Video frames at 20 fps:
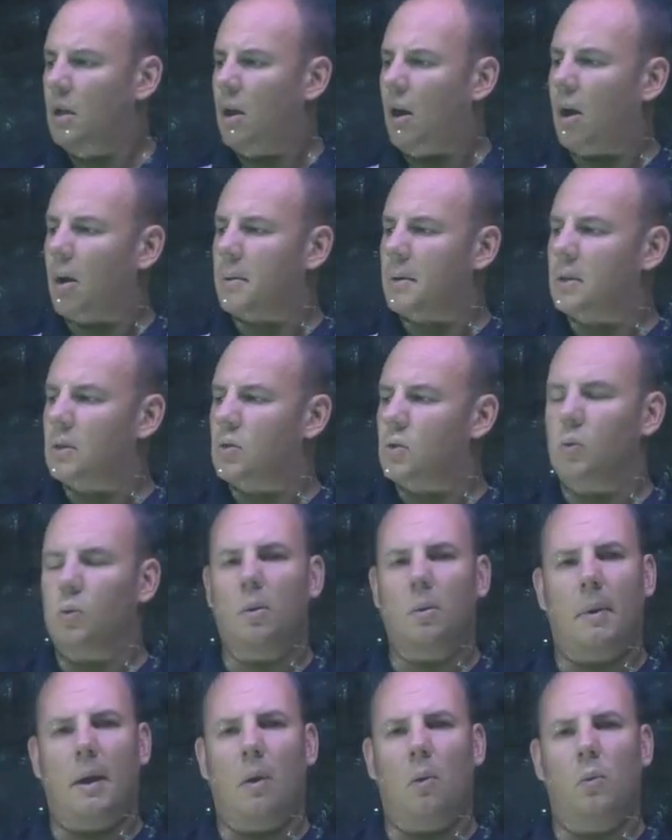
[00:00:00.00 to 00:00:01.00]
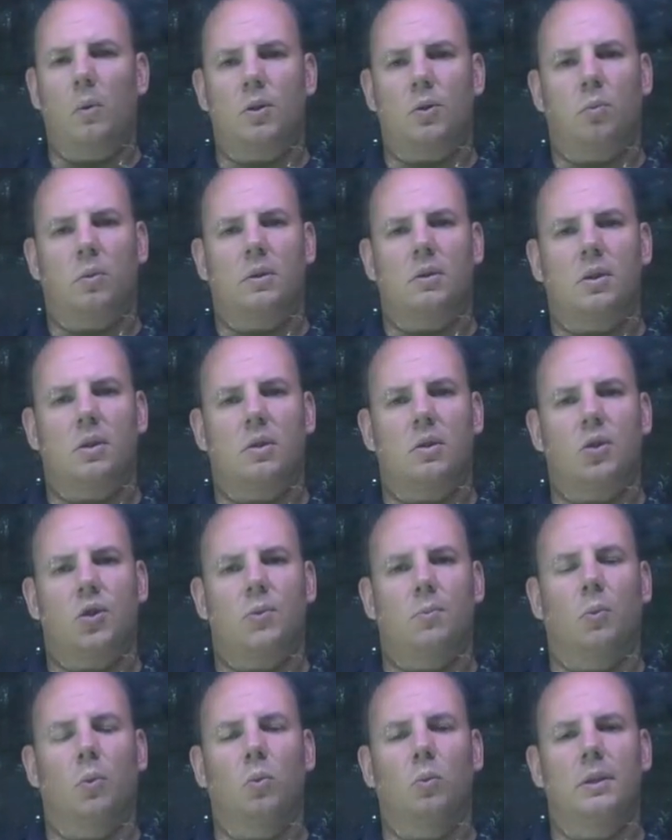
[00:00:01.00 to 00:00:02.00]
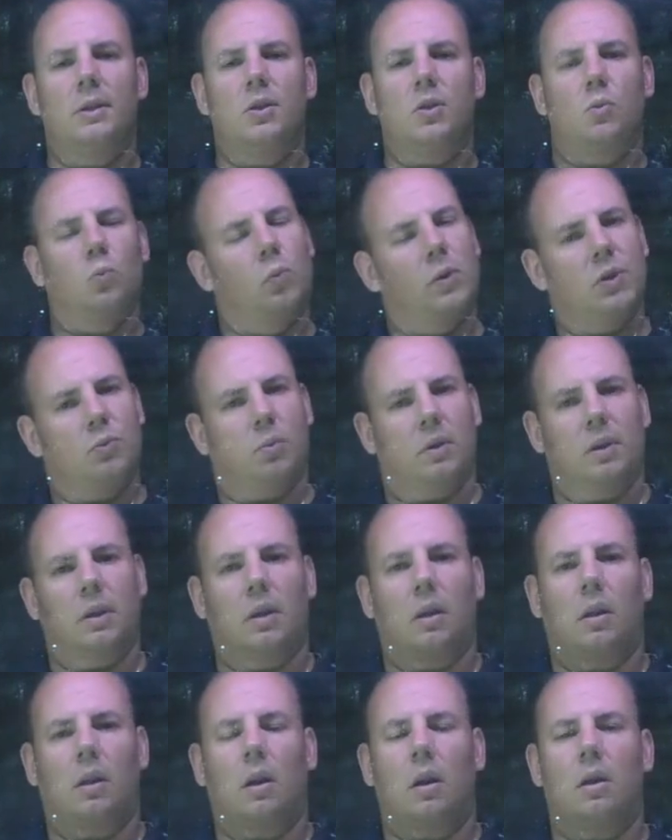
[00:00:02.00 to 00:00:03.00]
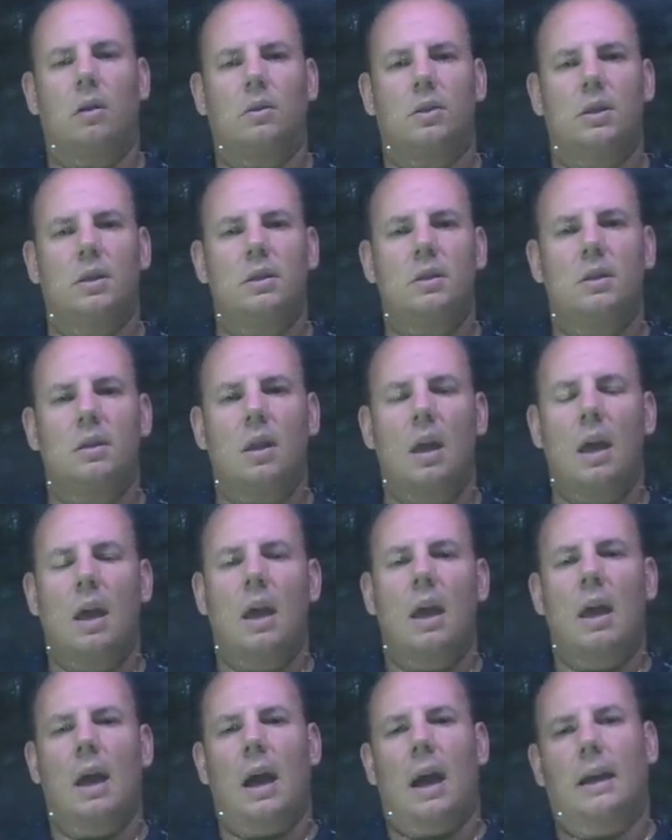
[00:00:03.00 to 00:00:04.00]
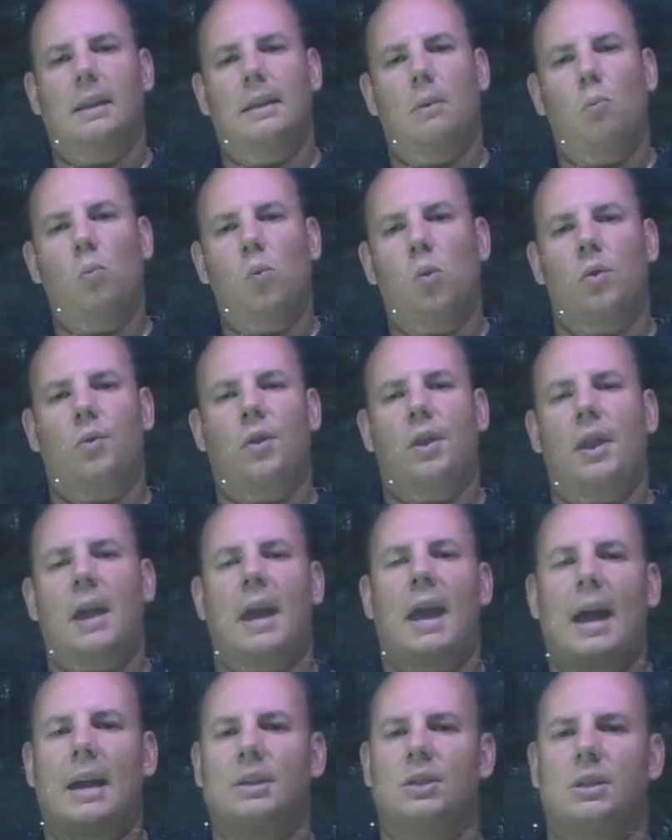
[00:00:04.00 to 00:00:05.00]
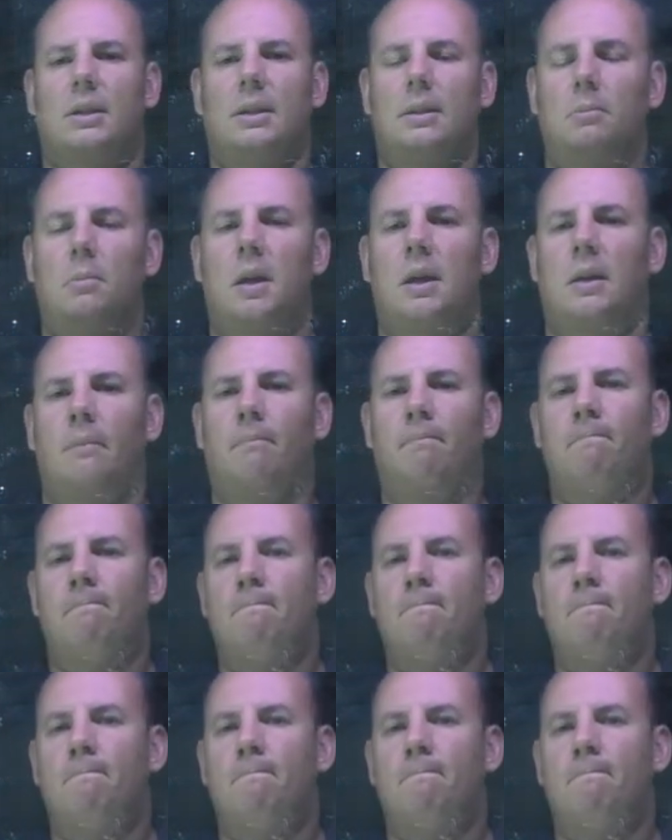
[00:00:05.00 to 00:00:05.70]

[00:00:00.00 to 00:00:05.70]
I'm going to talk about which ones are the smallest, which ones are the largest, and then what do they actually mean.